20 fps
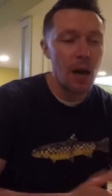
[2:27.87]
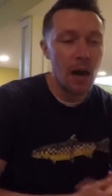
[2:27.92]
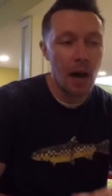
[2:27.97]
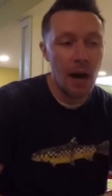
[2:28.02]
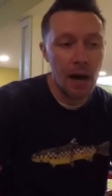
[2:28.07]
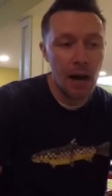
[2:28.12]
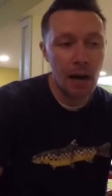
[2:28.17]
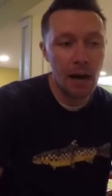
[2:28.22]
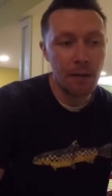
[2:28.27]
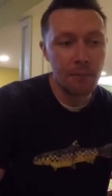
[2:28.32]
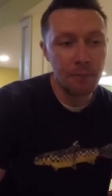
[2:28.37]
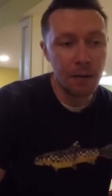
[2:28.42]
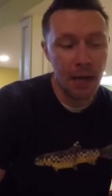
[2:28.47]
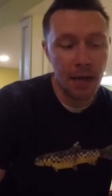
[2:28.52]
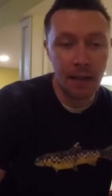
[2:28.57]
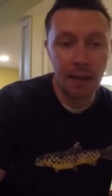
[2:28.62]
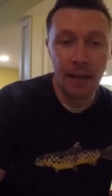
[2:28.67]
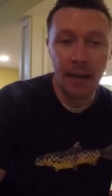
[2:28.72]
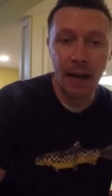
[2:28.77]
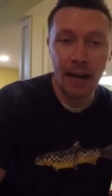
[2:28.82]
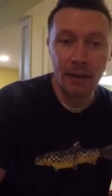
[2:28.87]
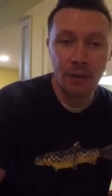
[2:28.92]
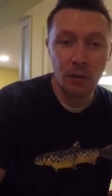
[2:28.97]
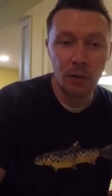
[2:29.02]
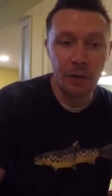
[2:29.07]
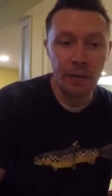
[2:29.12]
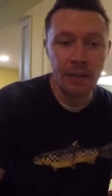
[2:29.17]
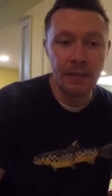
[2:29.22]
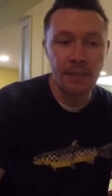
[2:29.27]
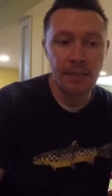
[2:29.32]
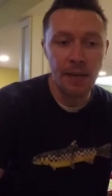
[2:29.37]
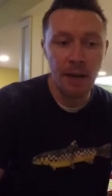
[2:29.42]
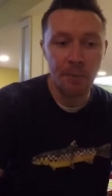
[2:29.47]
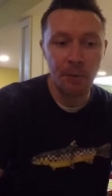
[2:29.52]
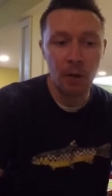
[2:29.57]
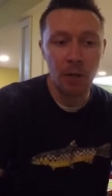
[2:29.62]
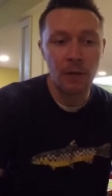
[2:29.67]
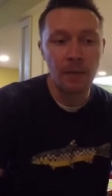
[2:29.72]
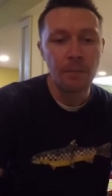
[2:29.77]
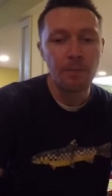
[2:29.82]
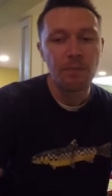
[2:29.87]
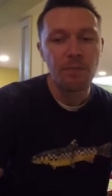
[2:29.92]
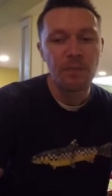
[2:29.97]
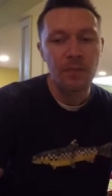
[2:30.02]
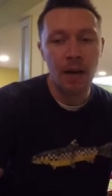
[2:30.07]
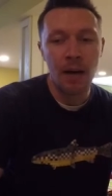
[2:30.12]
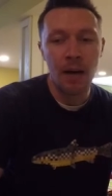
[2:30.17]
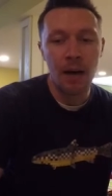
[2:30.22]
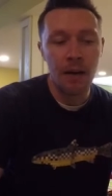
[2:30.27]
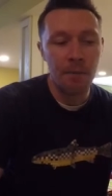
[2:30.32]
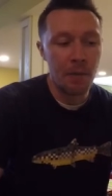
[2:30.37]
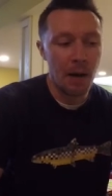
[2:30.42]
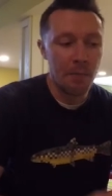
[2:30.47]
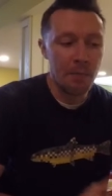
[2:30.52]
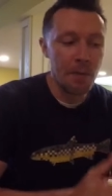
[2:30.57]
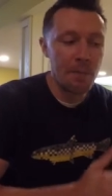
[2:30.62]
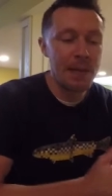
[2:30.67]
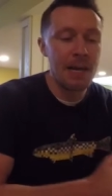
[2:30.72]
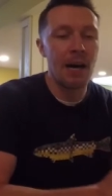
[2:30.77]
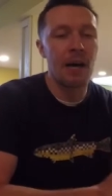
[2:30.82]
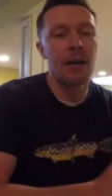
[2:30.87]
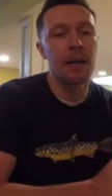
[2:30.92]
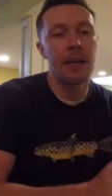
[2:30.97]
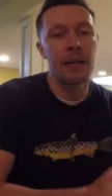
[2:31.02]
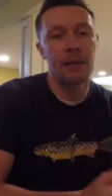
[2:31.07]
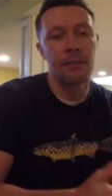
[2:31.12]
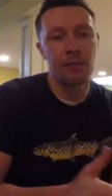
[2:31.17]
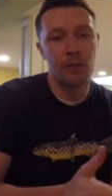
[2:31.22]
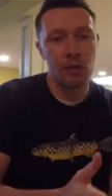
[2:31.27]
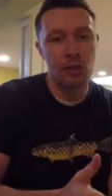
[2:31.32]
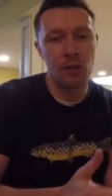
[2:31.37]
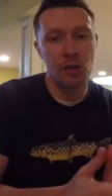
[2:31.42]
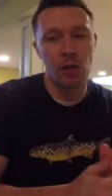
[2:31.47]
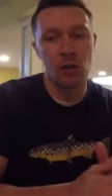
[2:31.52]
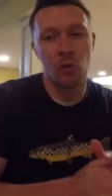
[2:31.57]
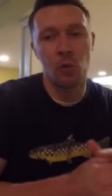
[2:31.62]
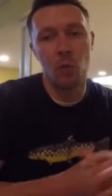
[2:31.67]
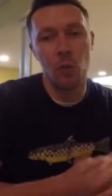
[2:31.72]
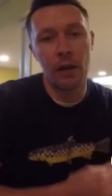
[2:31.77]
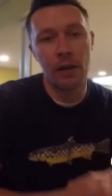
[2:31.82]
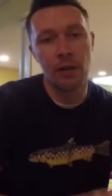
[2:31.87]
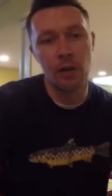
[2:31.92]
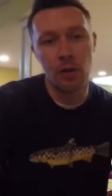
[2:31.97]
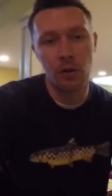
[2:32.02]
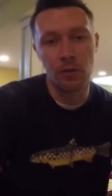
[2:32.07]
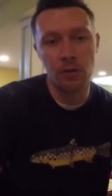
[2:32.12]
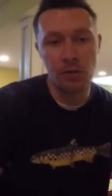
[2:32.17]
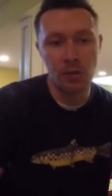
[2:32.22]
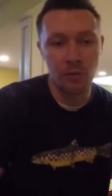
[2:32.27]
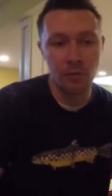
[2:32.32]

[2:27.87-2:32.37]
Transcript: um, kind of like I do in the summer, um, I'm going to be hunting for certain windows.